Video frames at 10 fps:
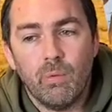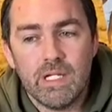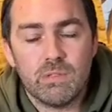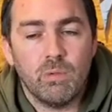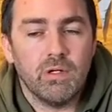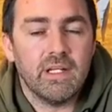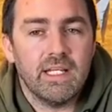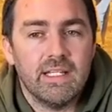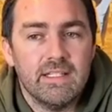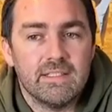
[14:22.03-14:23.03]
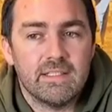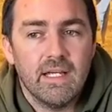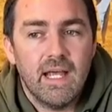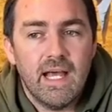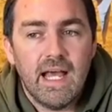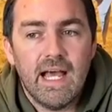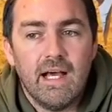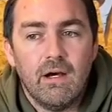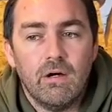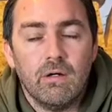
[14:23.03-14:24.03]
which one is
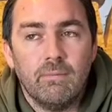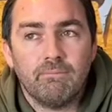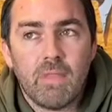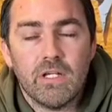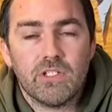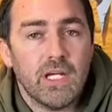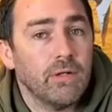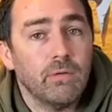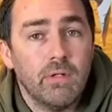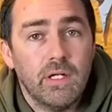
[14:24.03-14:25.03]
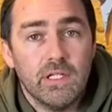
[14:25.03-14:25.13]
our channel.